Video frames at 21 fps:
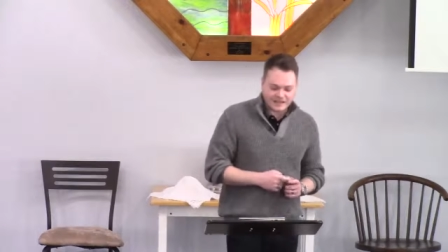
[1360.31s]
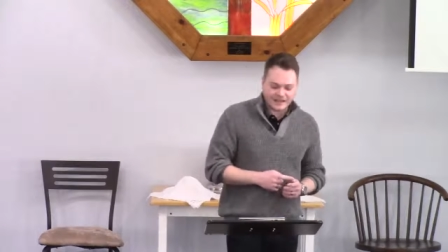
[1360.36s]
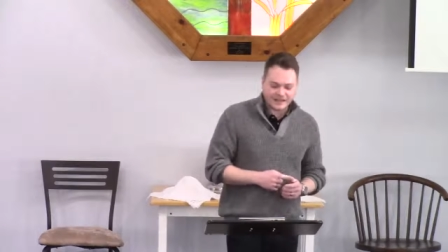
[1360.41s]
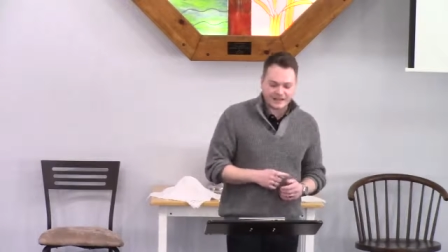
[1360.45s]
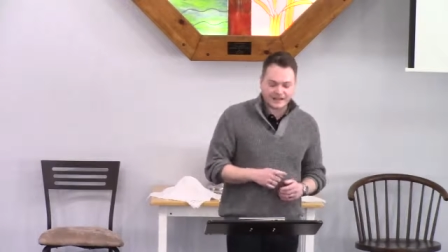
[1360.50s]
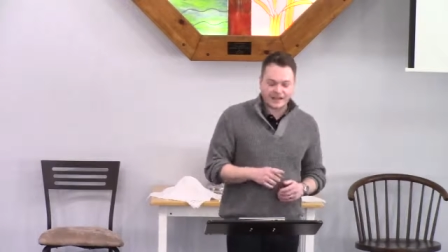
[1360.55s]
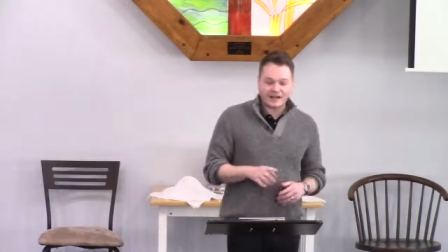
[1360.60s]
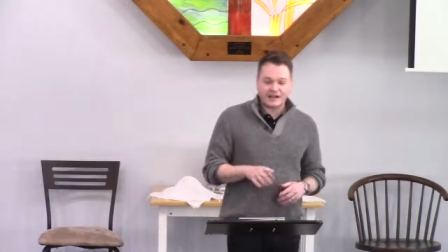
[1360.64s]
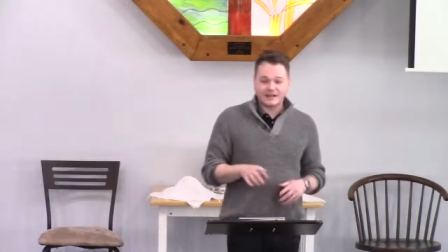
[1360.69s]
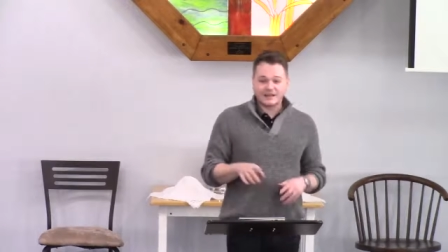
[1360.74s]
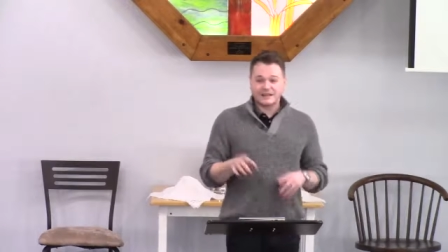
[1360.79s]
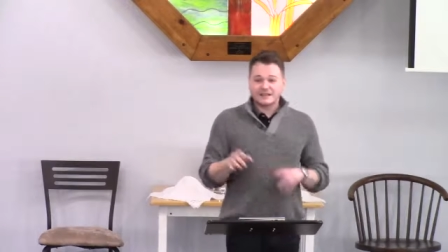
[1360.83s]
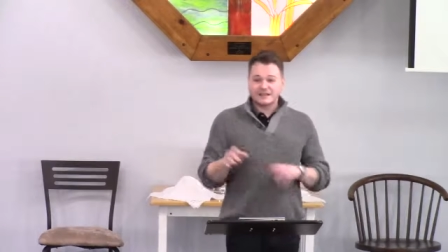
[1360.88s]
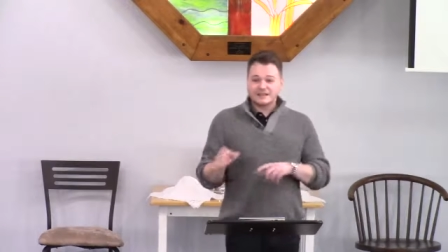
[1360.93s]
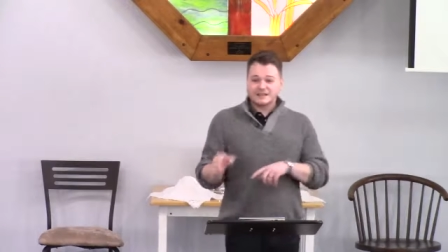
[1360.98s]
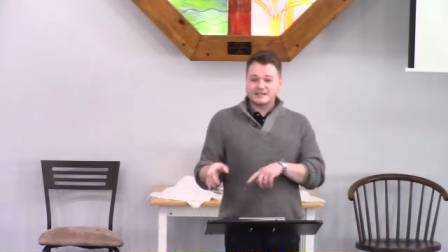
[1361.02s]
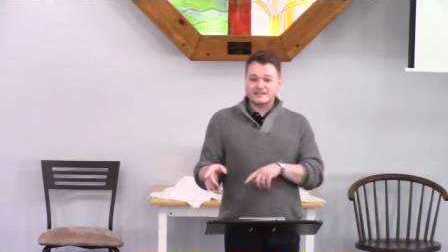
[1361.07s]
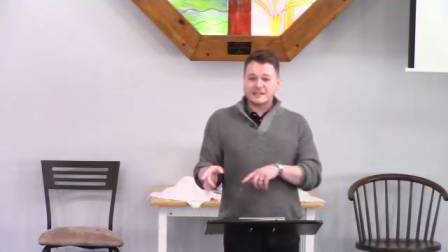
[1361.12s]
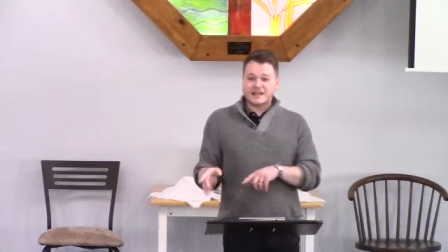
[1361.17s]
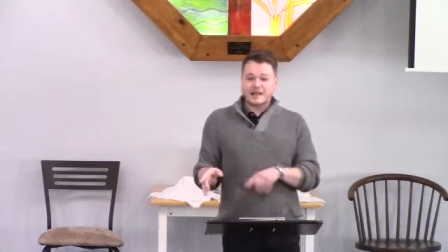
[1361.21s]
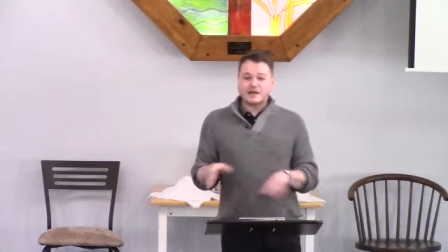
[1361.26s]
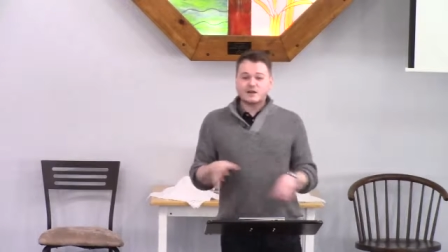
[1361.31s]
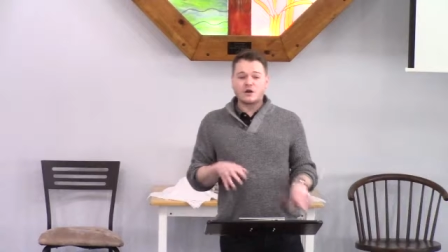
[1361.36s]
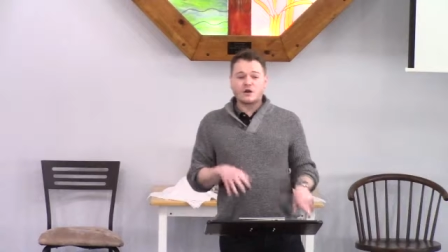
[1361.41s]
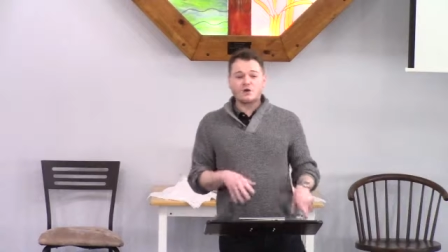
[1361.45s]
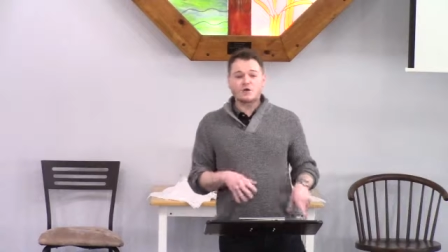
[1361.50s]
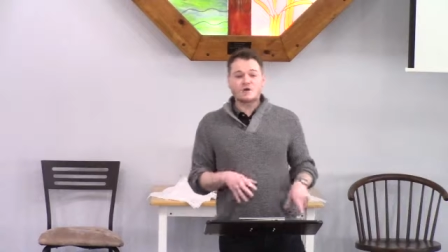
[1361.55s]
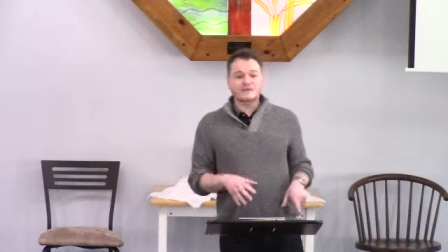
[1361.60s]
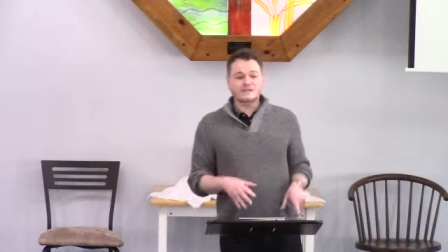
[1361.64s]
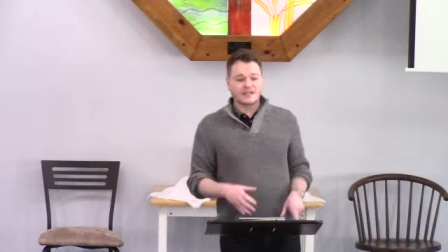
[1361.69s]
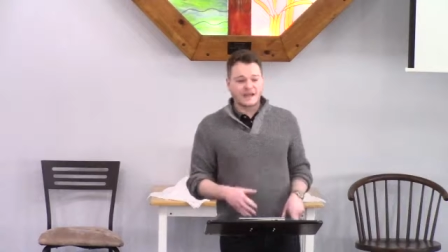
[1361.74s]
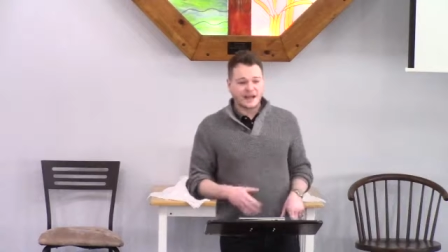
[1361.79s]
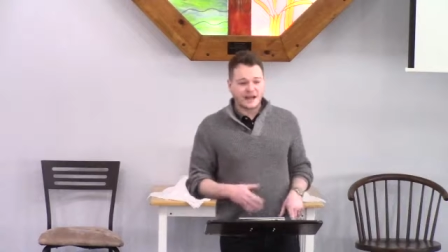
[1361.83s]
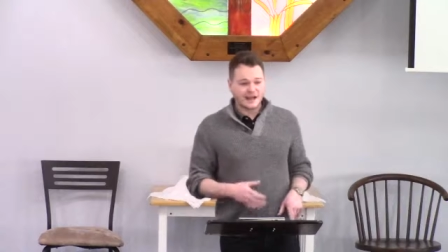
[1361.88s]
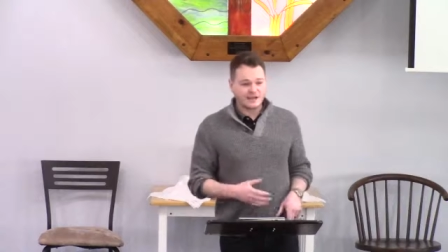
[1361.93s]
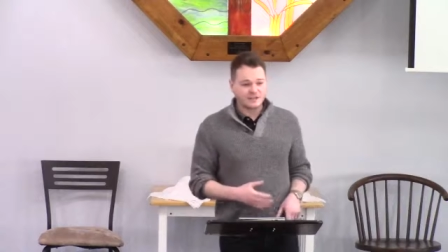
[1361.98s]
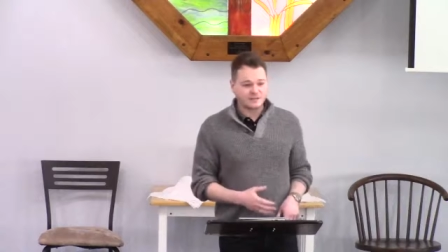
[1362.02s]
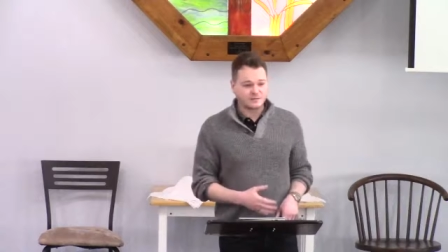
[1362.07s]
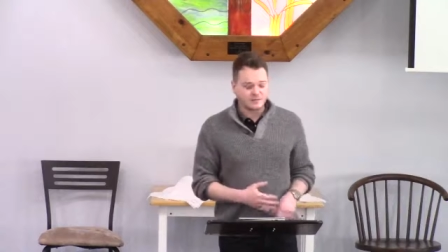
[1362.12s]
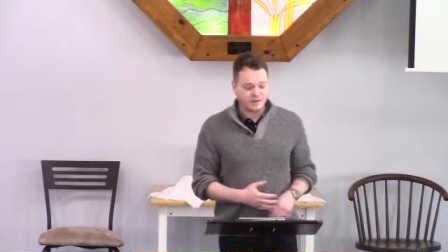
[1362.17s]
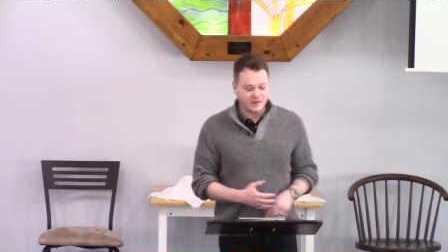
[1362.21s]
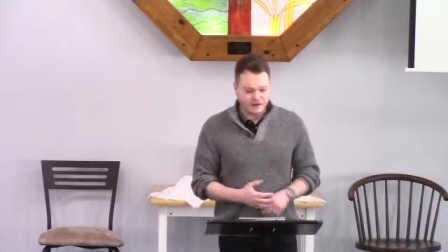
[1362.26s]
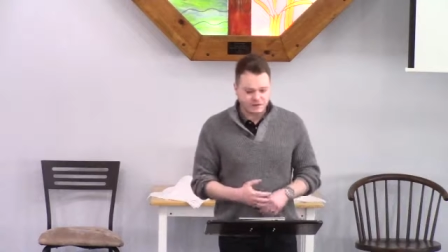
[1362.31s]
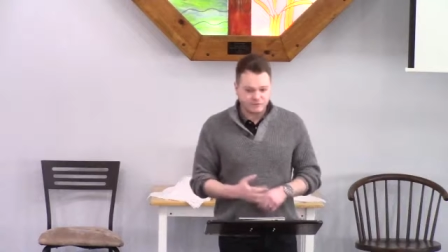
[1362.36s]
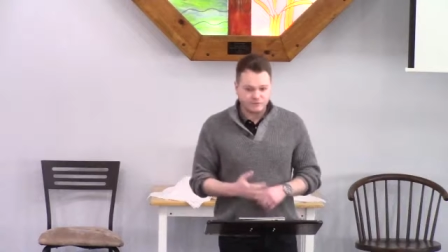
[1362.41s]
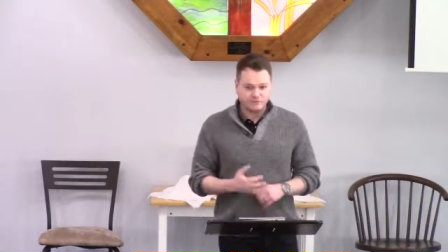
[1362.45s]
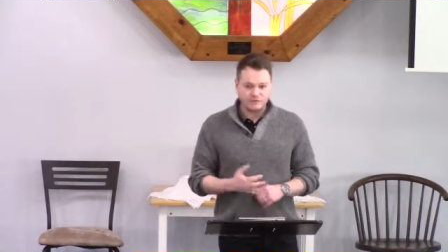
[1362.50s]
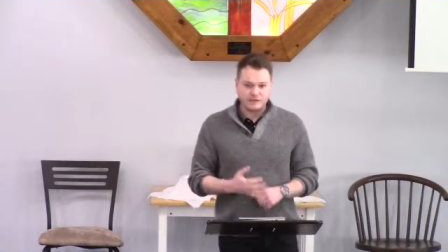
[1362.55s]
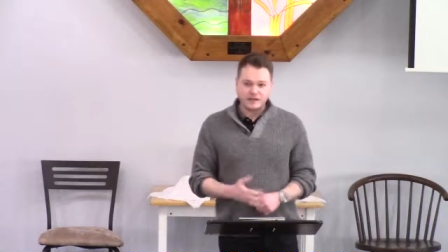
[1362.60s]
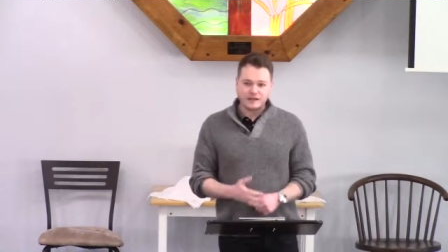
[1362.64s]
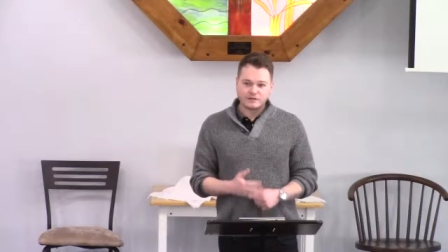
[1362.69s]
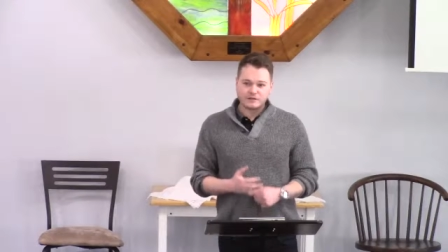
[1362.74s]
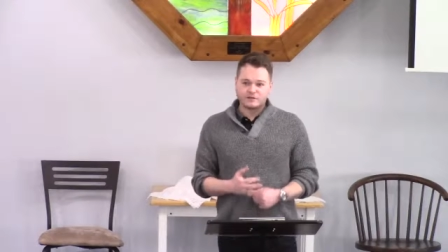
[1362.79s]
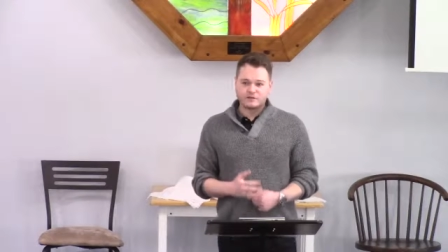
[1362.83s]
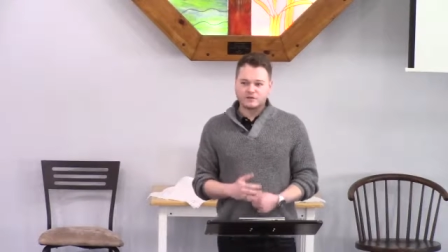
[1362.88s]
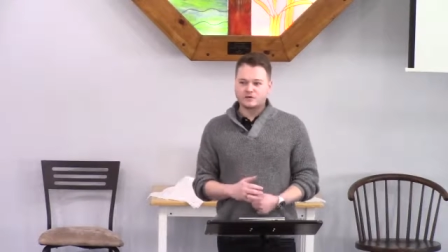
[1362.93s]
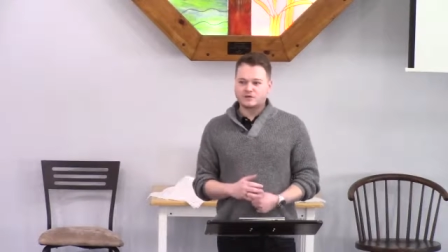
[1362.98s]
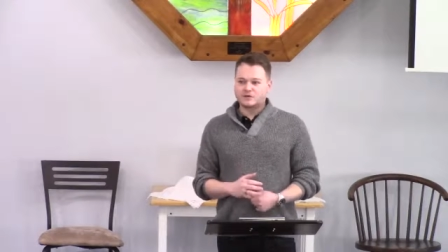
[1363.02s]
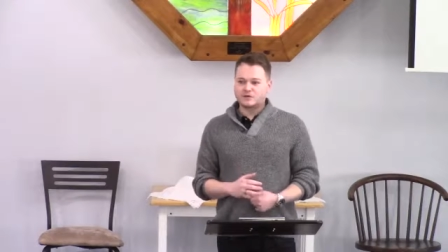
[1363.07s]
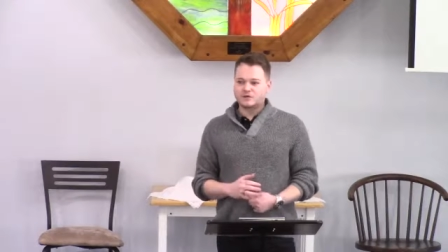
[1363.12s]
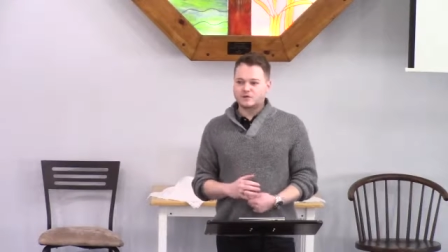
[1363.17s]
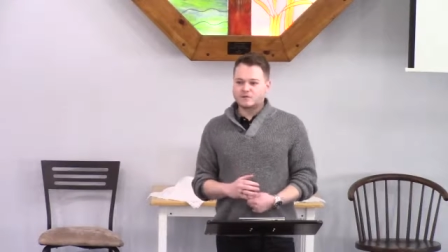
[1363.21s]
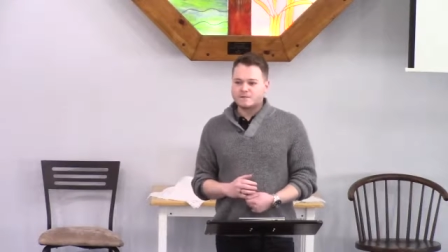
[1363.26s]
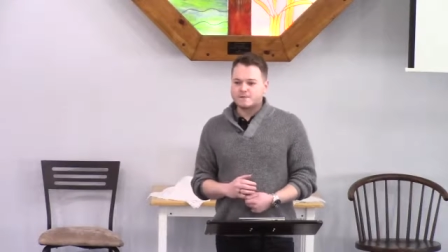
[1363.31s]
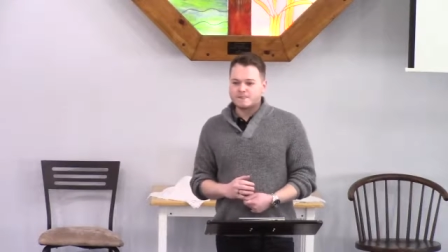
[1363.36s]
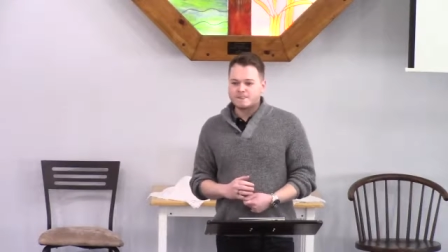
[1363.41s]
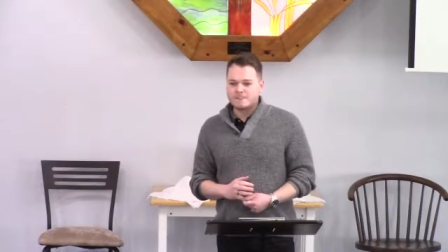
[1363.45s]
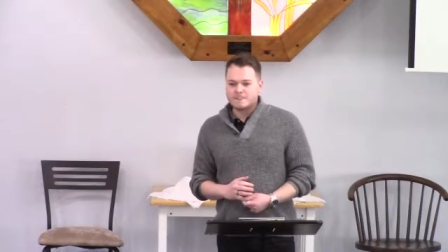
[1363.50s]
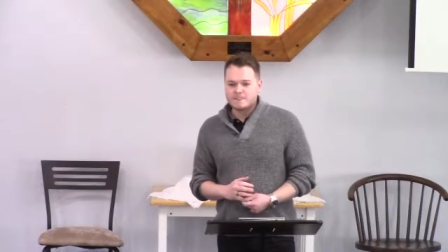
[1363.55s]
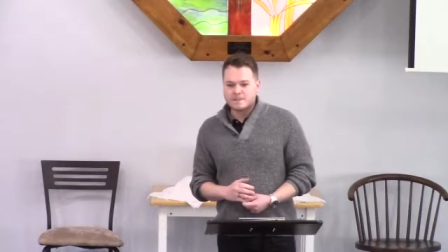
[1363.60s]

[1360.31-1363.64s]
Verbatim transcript: that God is and always has been faithful,